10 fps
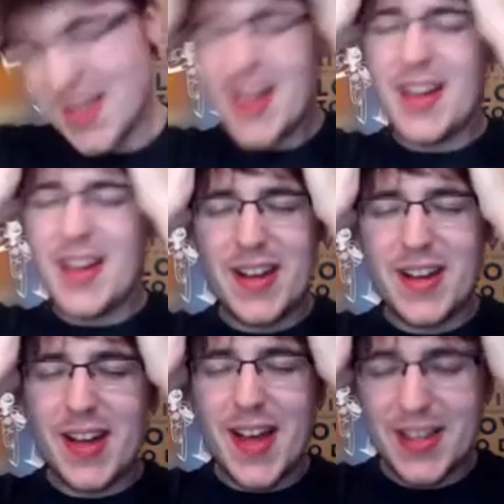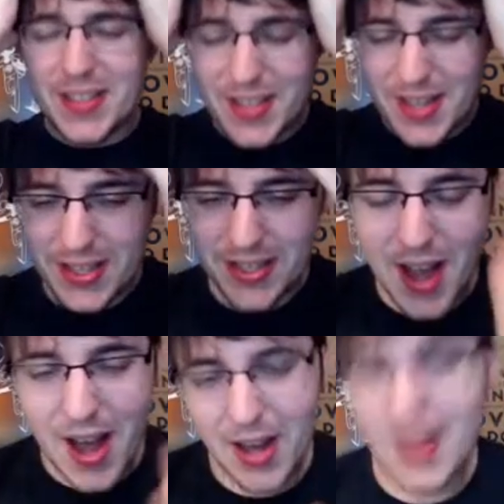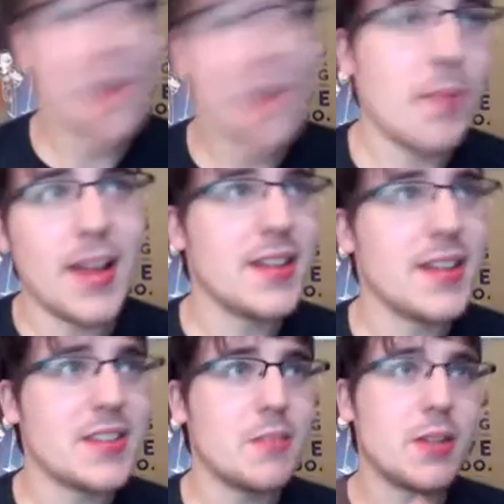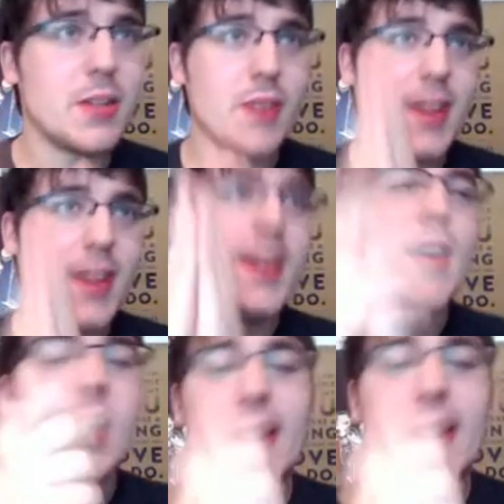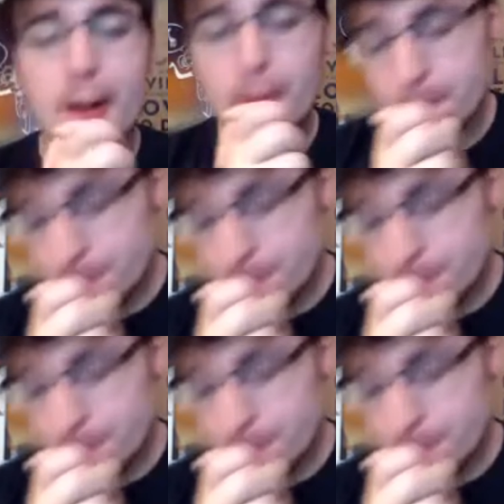as not a lot of playlists. That would be great. But